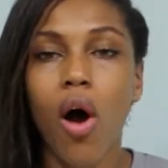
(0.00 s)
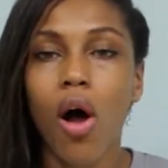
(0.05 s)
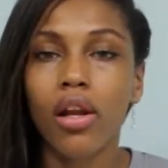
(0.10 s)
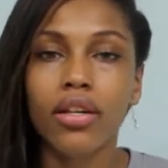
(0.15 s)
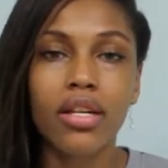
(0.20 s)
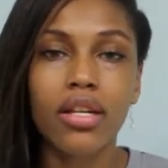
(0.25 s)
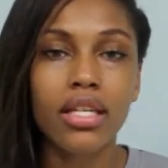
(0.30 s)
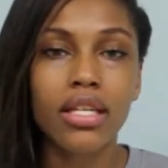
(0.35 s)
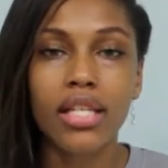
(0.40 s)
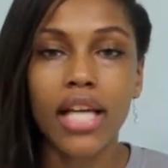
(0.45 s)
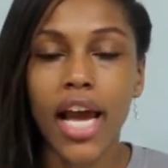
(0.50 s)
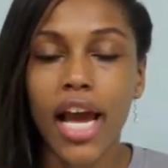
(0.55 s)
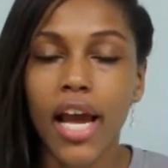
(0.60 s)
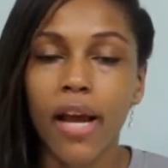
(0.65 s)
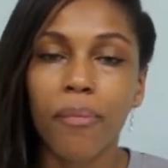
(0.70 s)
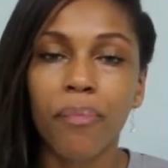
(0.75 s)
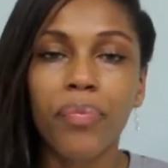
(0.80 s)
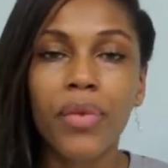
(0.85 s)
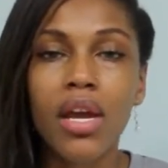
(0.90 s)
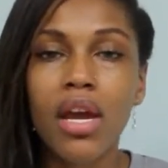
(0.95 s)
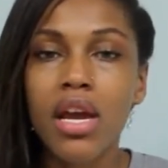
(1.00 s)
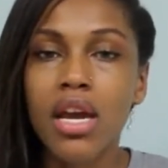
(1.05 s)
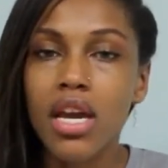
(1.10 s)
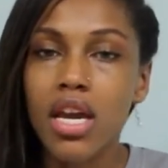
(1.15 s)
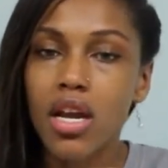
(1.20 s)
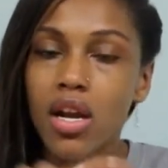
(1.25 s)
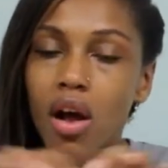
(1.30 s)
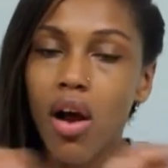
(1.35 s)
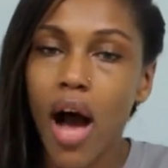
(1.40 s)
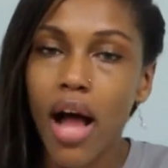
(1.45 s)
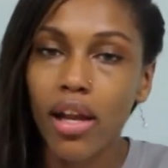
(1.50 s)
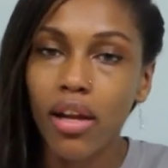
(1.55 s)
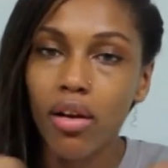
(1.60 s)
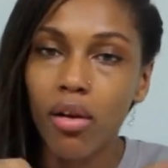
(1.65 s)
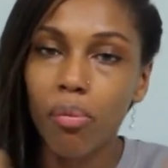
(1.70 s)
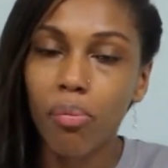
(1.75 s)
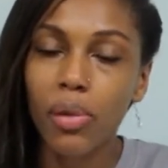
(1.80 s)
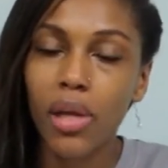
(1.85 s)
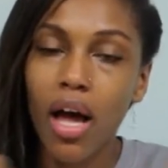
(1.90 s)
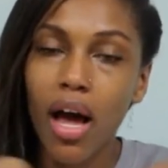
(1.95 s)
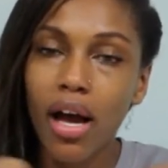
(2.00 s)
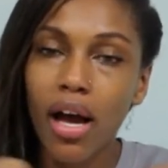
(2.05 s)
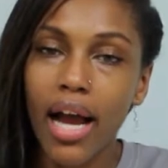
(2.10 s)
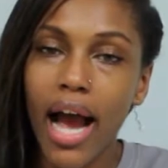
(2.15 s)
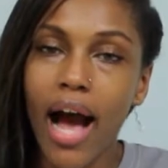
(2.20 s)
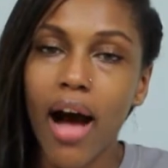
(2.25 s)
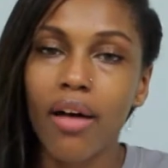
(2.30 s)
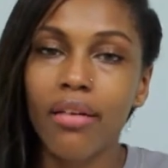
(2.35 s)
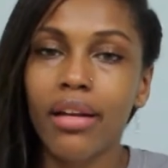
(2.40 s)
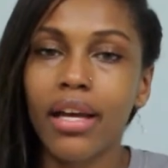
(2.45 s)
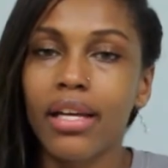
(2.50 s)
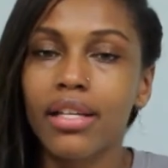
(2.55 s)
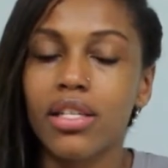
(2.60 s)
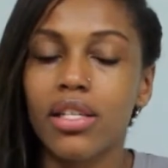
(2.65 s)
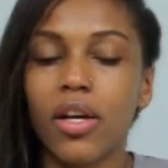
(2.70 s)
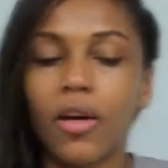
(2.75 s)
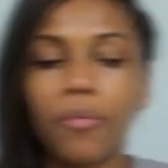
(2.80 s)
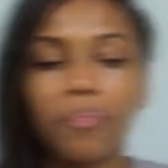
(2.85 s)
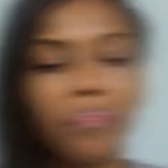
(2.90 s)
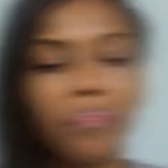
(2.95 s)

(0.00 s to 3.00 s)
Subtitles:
all in the same, you know, little plug outlet.